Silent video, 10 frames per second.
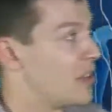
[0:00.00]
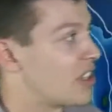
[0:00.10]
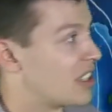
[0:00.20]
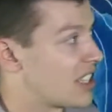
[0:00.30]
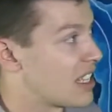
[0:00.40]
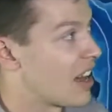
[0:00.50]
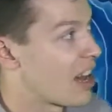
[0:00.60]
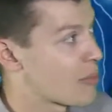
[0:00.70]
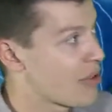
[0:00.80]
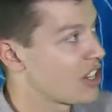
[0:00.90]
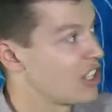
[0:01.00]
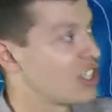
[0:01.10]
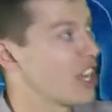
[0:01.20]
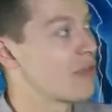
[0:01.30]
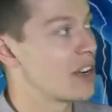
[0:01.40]
And you can see high pressure
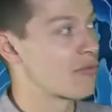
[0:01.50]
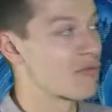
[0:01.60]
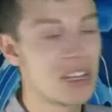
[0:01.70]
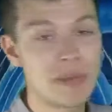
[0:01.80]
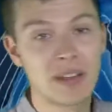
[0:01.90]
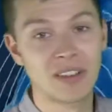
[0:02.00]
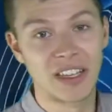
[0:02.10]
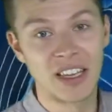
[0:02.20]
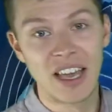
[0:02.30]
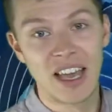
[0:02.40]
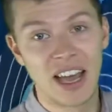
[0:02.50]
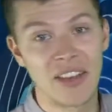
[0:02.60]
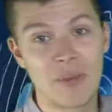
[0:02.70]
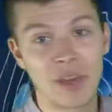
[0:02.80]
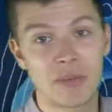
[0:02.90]
generally rebuilding
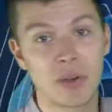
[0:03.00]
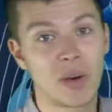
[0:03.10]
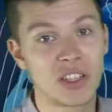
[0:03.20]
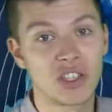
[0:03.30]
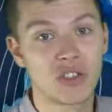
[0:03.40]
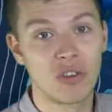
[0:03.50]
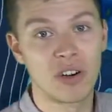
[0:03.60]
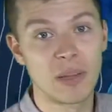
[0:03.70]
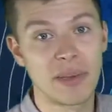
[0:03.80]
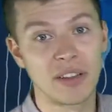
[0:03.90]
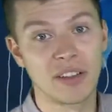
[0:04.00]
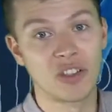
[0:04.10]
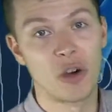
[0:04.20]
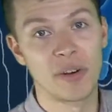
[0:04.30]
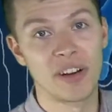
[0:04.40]
and then becoming quite strongly built and
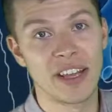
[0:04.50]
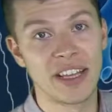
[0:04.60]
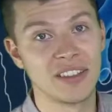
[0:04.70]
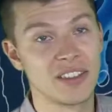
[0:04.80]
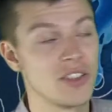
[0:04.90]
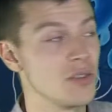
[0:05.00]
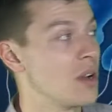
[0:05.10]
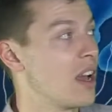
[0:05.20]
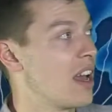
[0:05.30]
dominant into